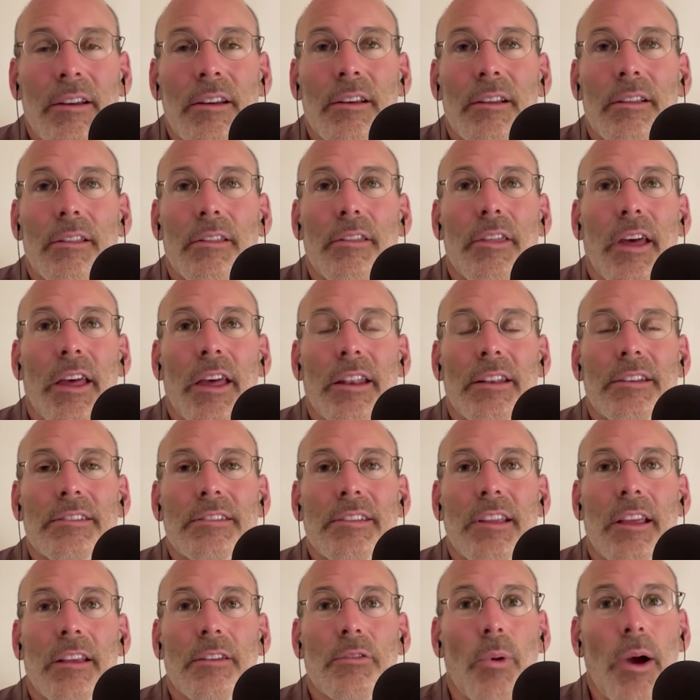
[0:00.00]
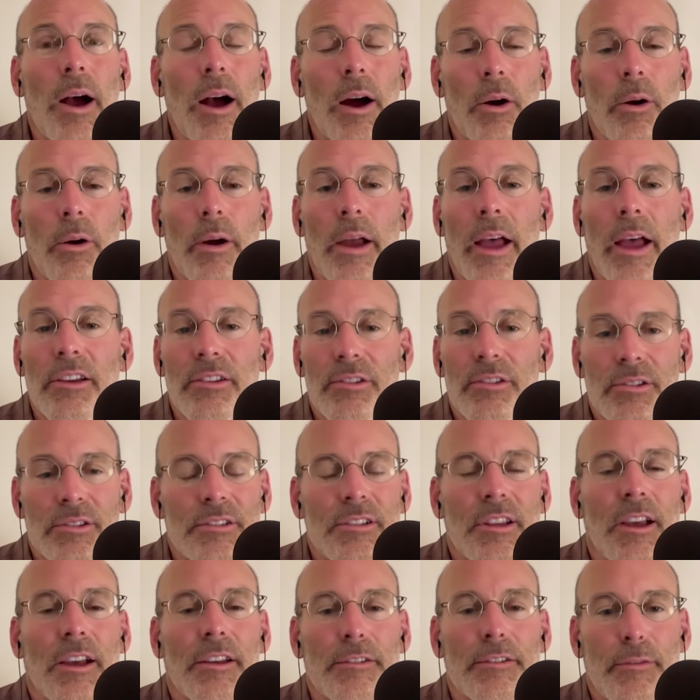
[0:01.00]
that says, "Wow,
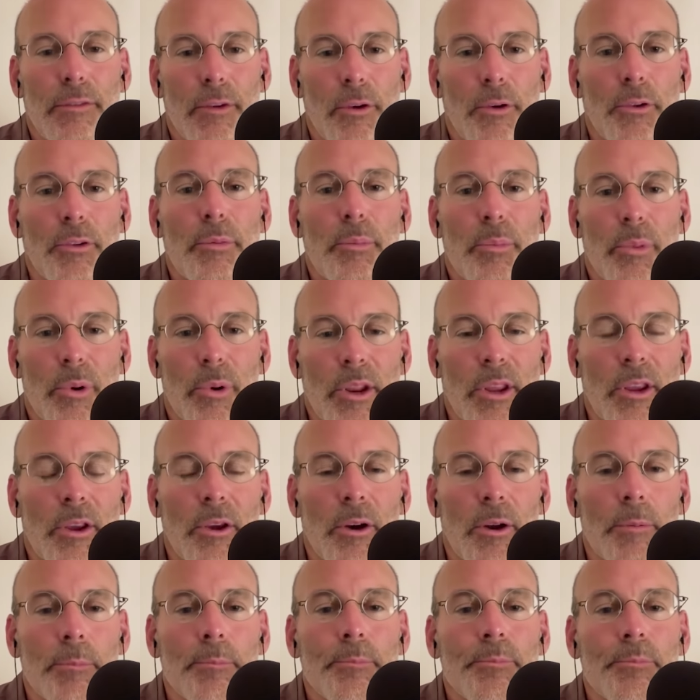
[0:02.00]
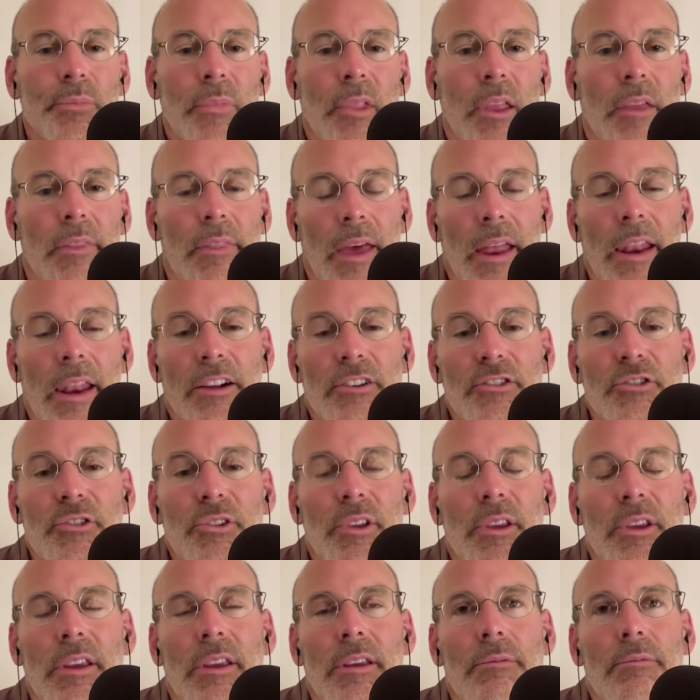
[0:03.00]
exercise feels pretty good," and that
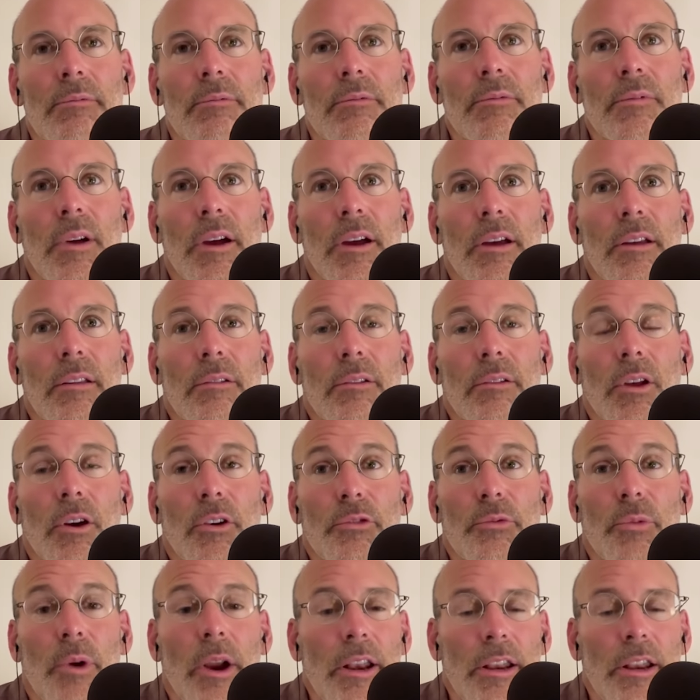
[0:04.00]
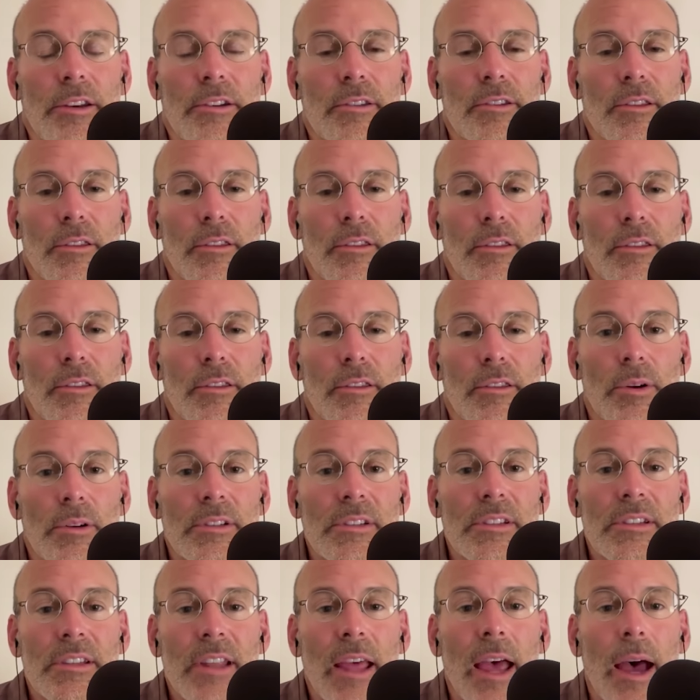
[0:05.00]
actually uh, goes right into the third
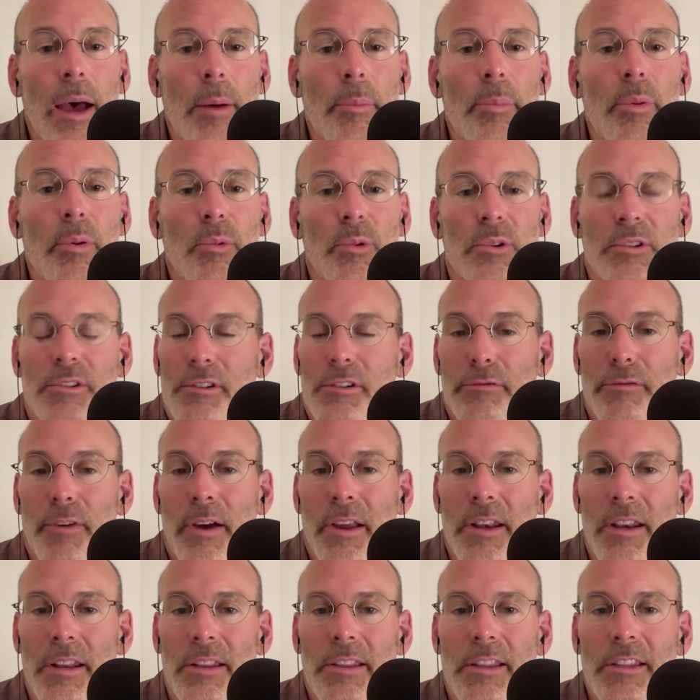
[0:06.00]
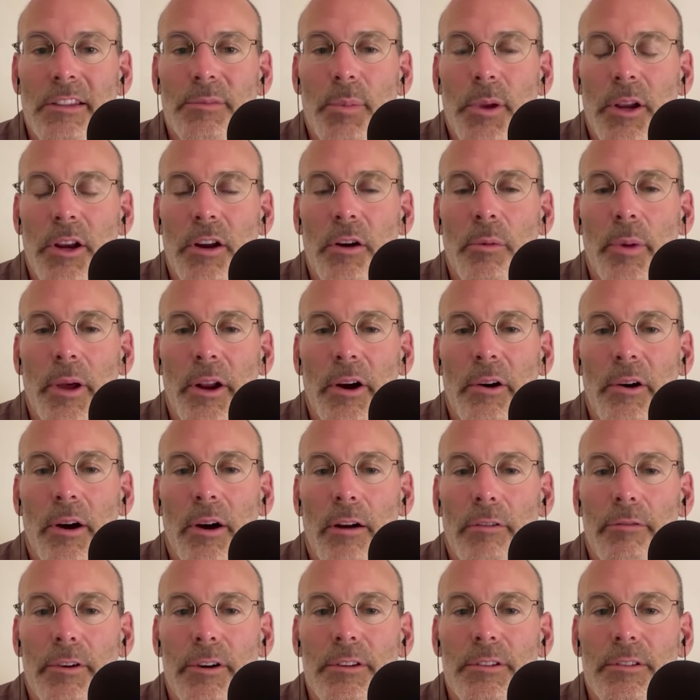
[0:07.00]
step, which is finding these bigger, better
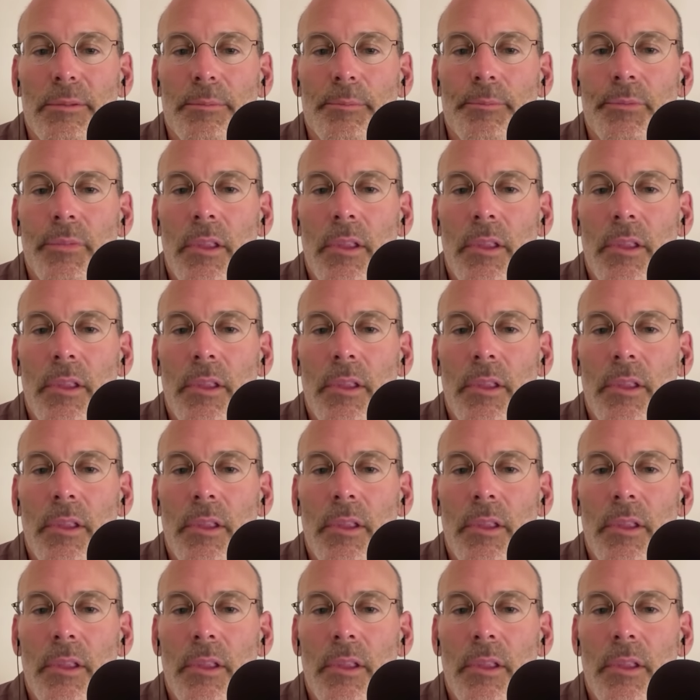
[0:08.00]
offers.